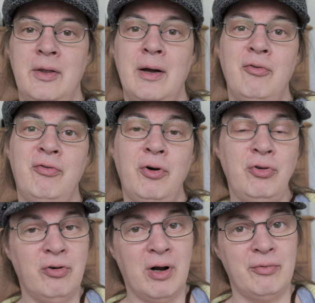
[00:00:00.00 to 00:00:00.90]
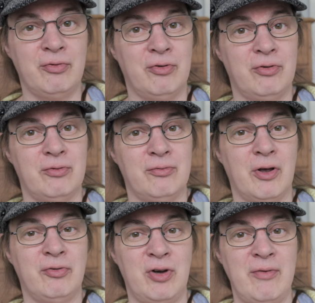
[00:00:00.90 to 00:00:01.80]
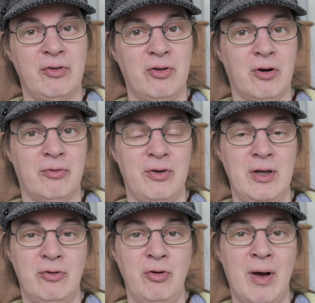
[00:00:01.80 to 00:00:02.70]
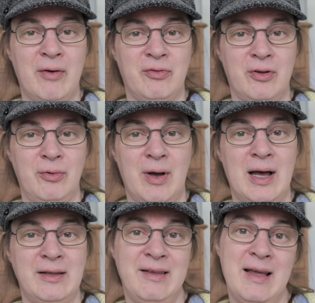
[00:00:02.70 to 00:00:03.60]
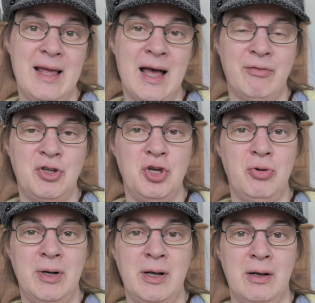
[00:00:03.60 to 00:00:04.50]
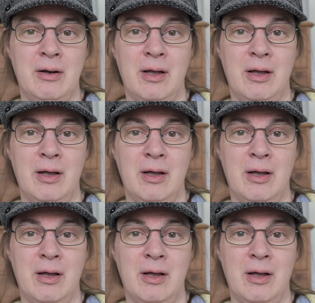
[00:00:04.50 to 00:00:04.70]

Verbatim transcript: Now, photographs of street photography do have to ideally have a human